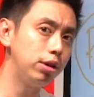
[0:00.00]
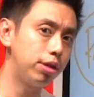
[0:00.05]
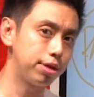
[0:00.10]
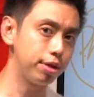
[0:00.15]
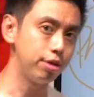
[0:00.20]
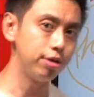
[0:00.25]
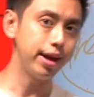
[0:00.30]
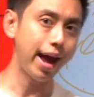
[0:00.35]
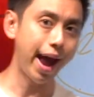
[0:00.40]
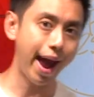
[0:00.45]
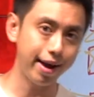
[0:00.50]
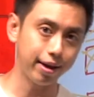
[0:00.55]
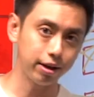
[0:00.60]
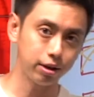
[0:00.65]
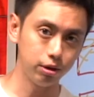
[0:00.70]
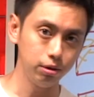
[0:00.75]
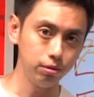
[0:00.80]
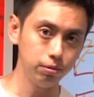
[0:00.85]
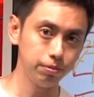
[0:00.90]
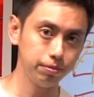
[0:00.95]
third
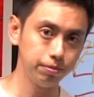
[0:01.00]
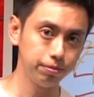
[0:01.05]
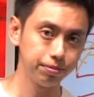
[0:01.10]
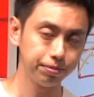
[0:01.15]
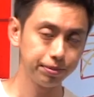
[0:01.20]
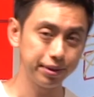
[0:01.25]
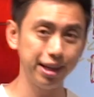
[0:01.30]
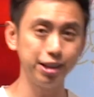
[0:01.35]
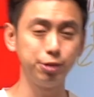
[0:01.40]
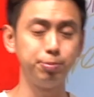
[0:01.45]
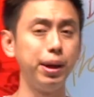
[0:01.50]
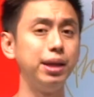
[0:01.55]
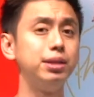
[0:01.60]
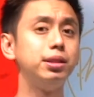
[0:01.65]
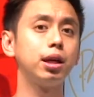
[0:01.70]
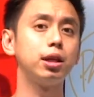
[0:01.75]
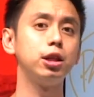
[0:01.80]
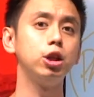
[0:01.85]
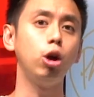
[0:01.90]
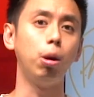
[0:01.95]
angle is
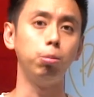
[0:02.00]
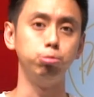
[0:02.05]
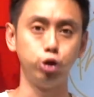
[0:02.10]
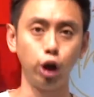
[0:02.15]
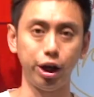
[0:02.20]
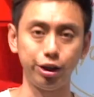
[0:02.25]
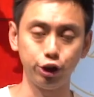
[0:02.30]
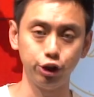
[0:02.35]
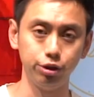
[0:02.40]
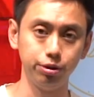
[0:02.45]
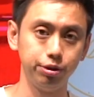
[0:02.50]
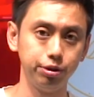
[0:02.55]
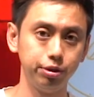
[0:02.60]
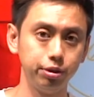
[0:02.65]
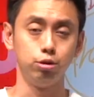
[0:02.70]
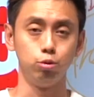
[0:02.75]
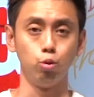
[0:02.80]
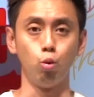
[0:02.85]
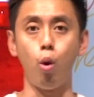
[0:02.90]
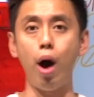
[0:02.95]
basically objections.
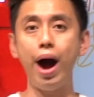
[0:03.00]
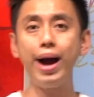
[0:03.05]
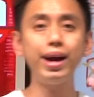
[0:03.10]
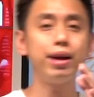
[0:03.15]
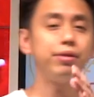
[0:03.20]
Why